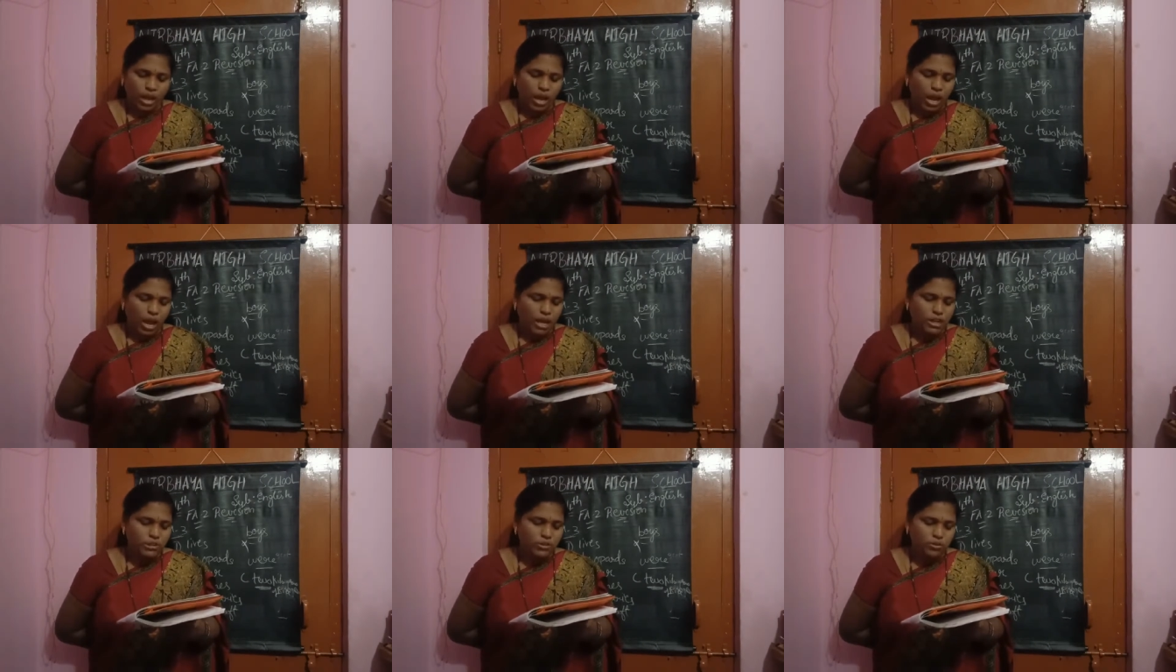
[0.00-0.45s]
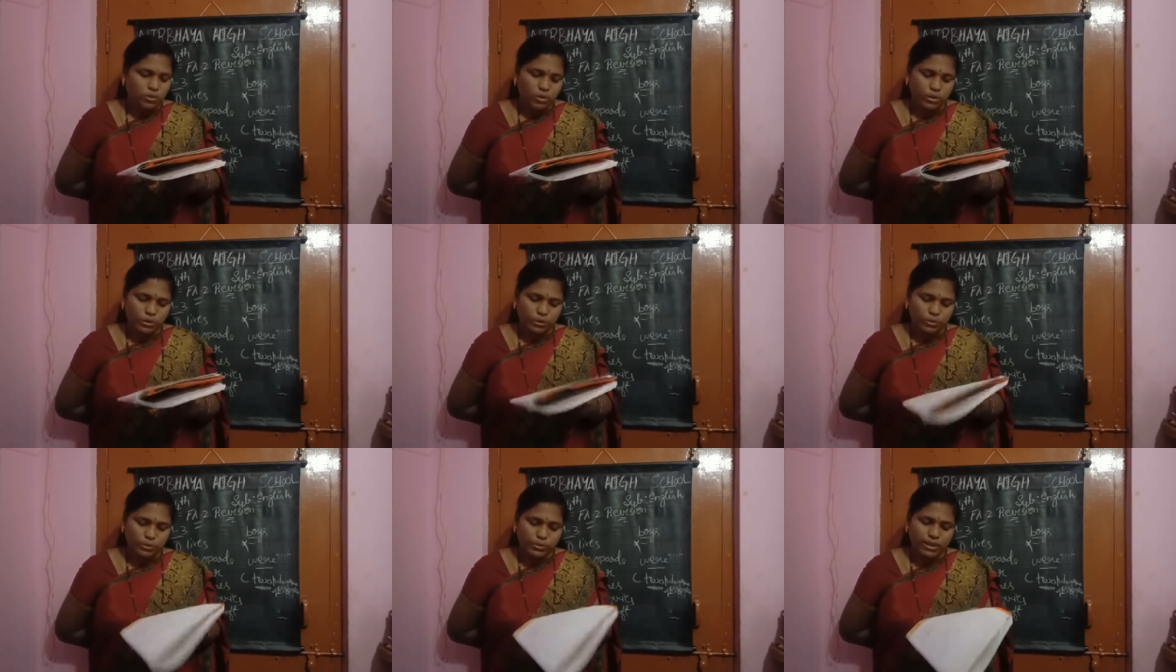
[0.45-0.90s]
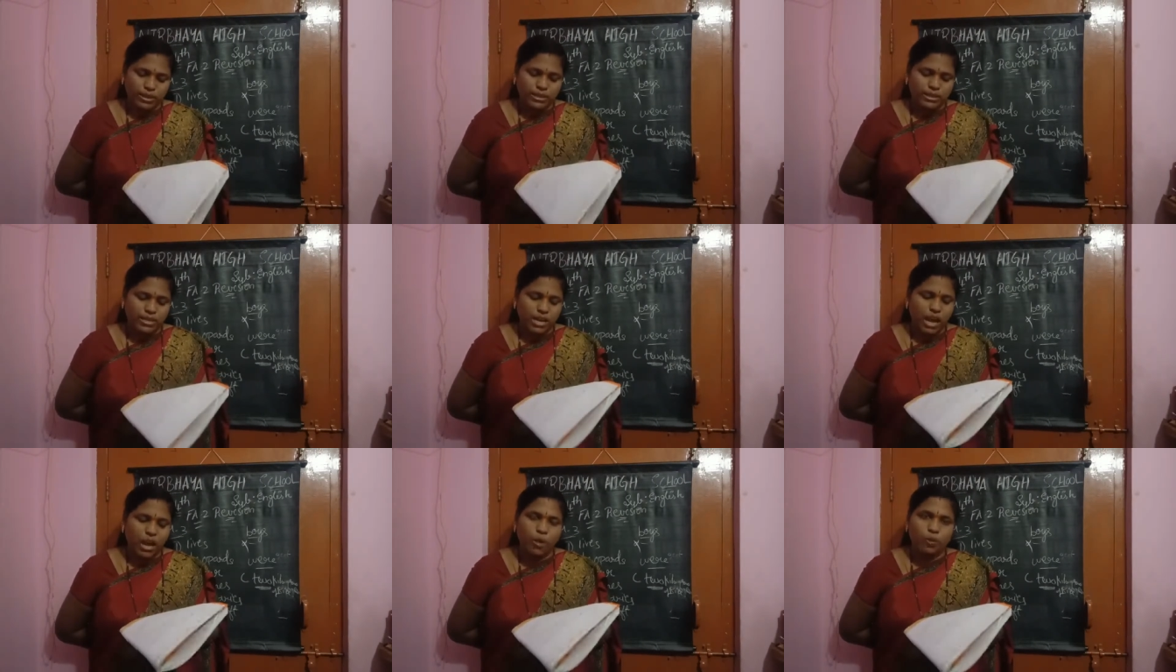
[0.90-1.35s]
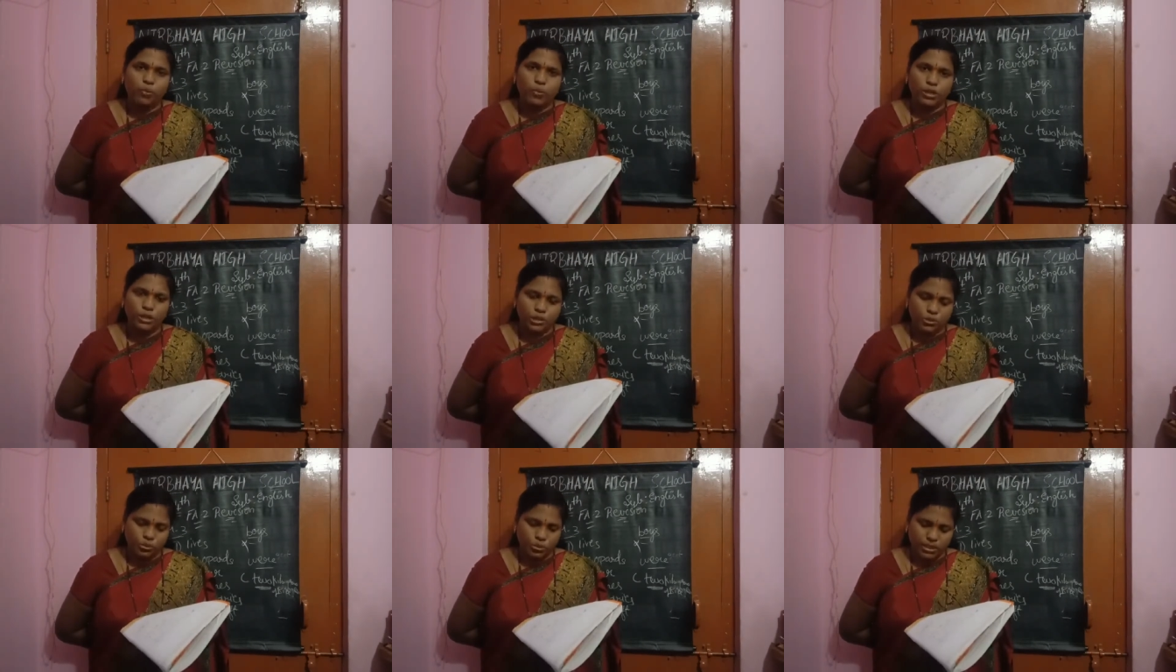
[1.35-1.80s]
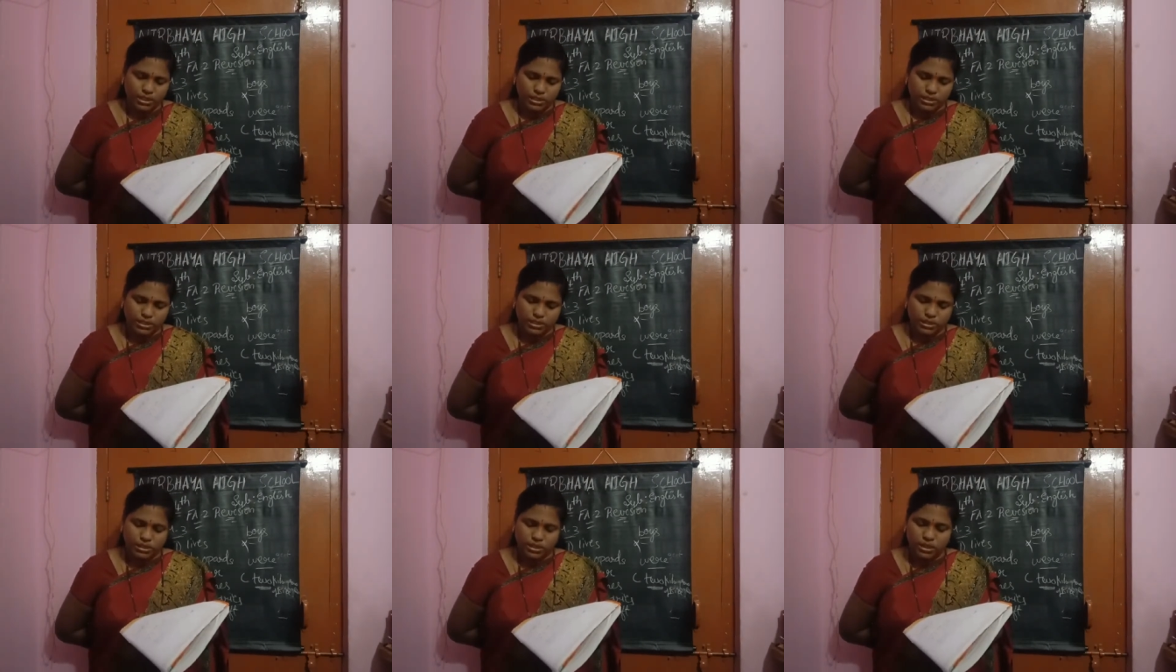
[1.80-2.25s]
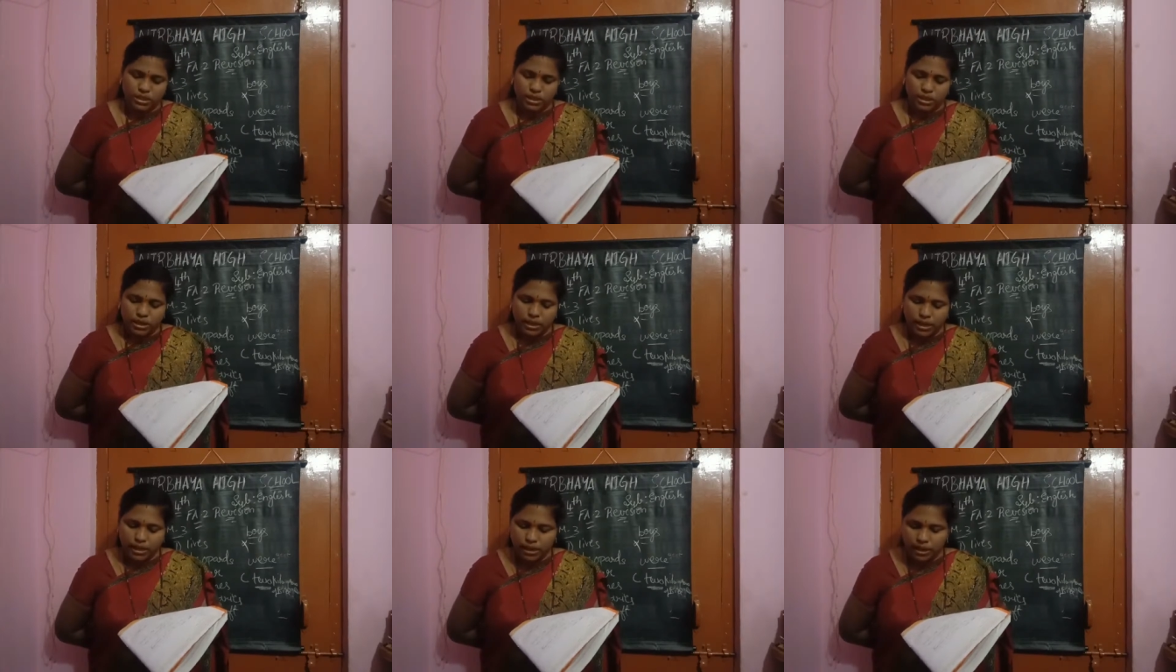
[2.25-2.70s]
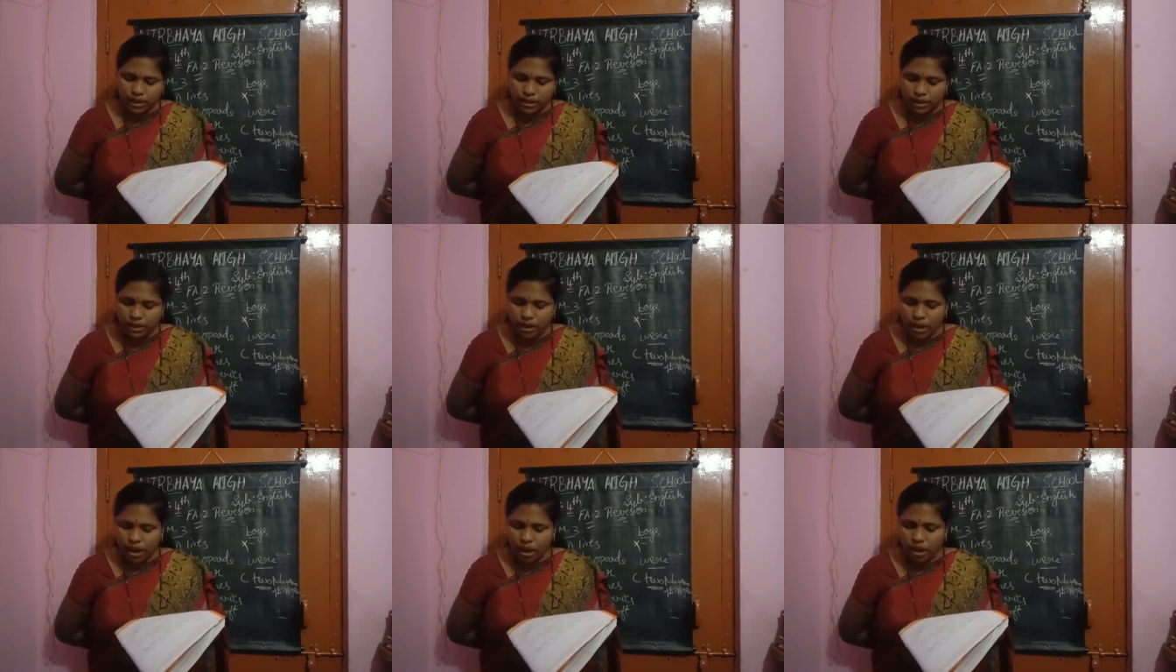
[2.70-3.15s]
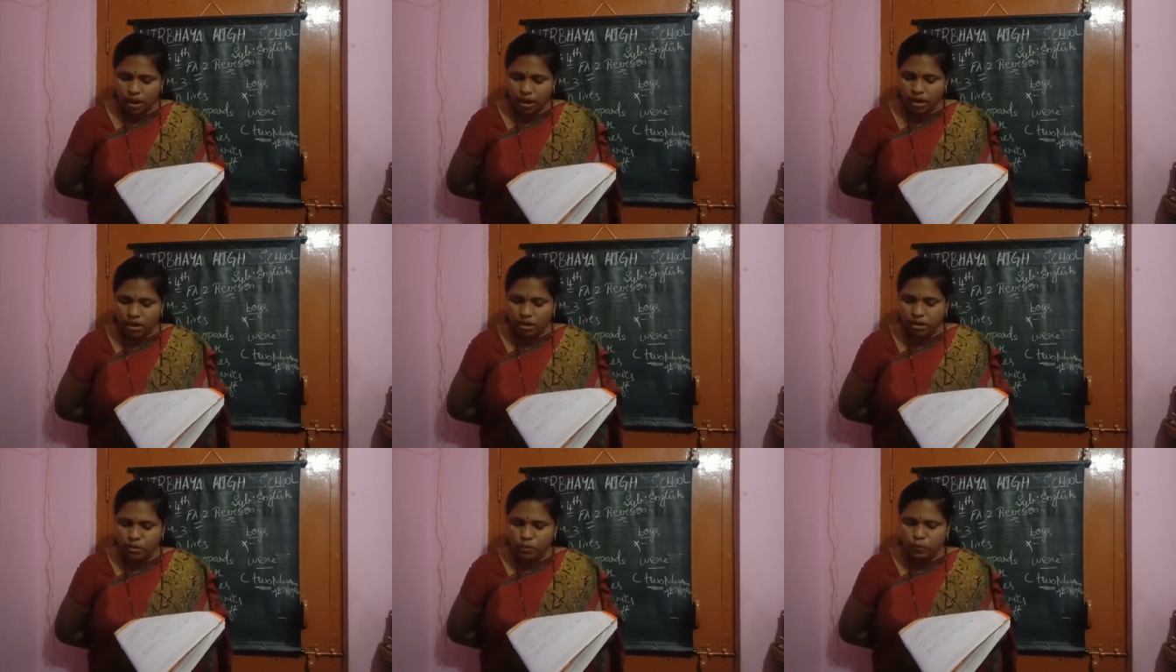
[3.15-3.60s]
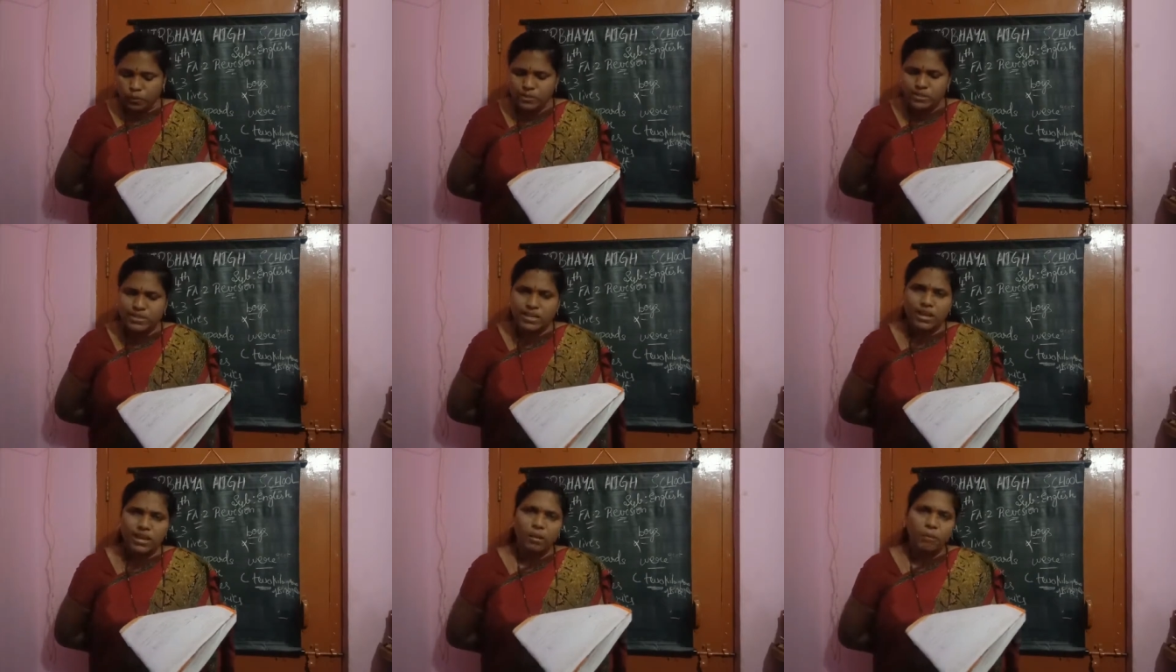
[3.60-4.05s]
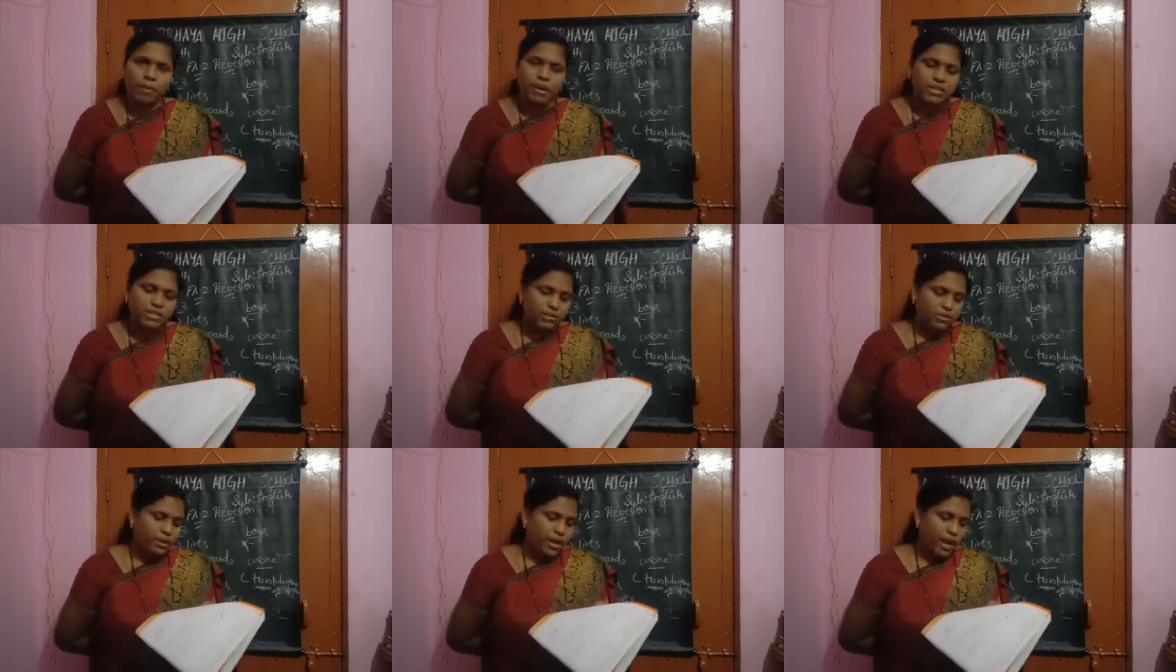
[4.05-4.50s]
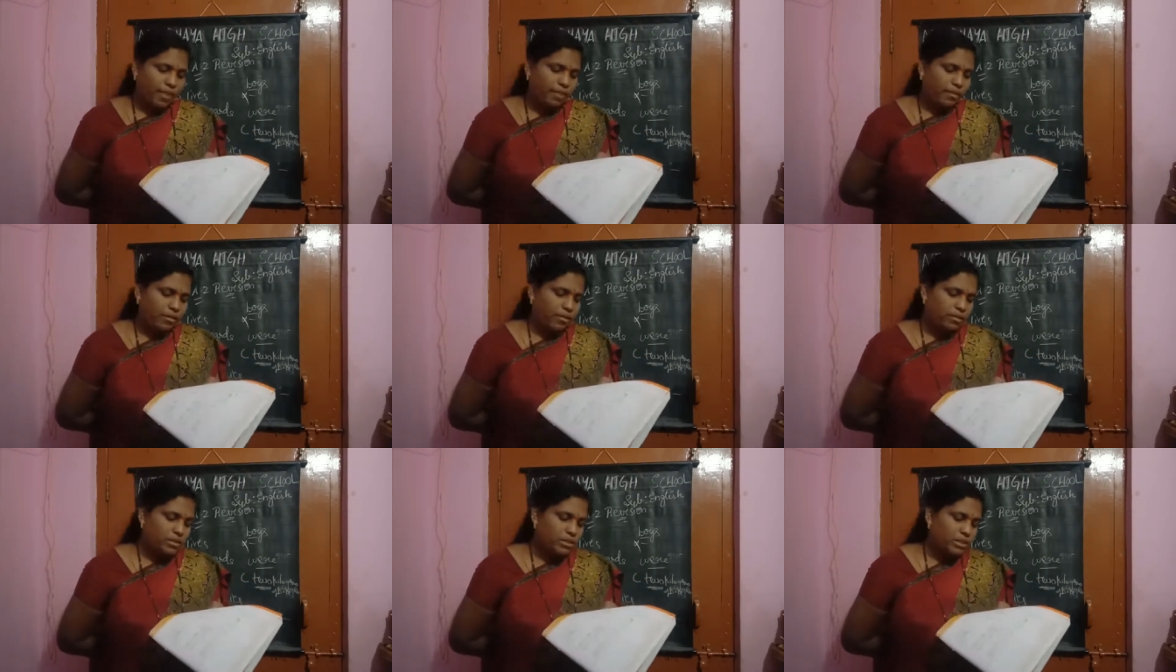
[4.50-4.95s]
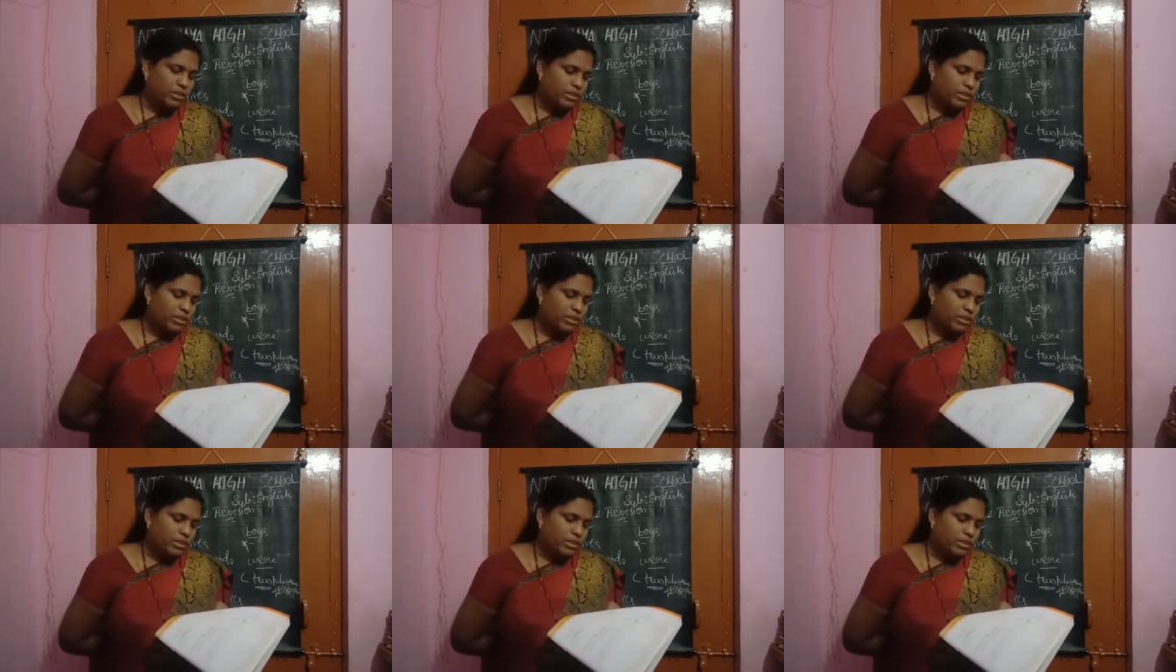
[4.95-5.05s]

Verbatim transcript: I told you that's how we do it in India. We celebrate together.